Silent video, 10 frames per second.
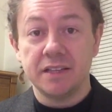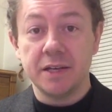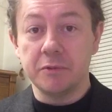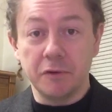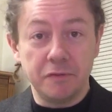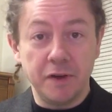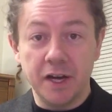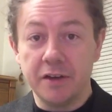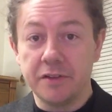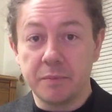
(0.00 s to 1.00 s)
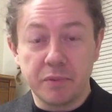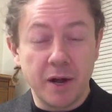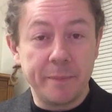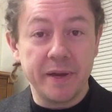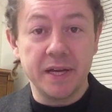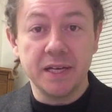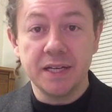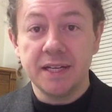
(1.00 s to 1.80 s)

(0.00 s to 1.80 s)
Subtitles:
It will follow the proper